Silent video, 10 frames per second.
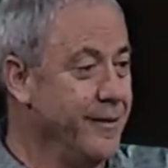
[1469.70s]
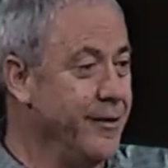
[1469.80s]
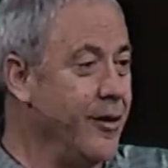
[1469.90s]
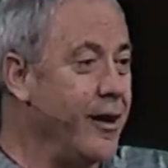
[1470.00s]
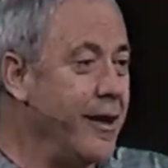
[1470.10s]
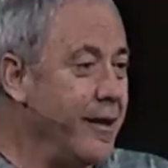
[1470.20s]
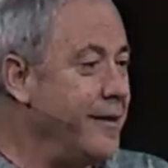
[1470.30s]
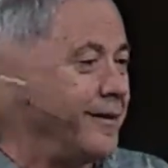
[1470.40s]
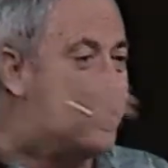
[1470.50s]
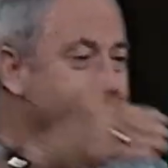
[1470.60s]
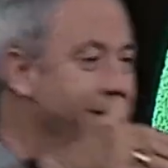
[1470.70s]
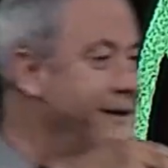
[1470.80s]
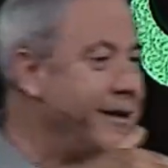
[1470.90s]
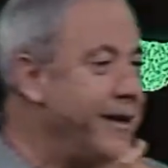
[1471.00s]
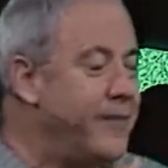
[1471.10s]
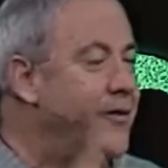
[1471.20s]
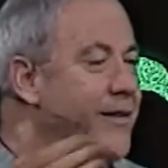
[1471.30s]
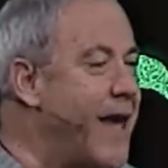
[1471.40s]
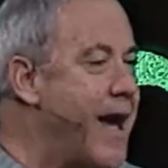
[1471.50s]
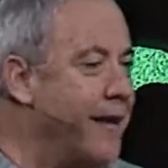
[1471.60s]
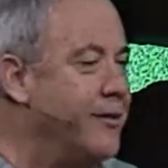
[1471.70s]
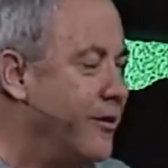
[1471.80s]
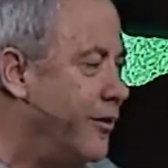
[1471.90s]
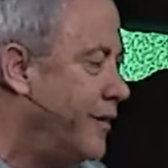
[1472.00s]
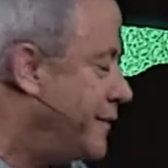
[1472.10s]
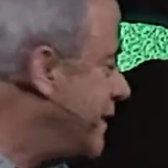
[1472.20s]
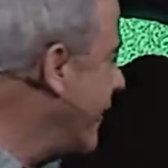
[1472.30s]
you know and, and uh, even that you know he's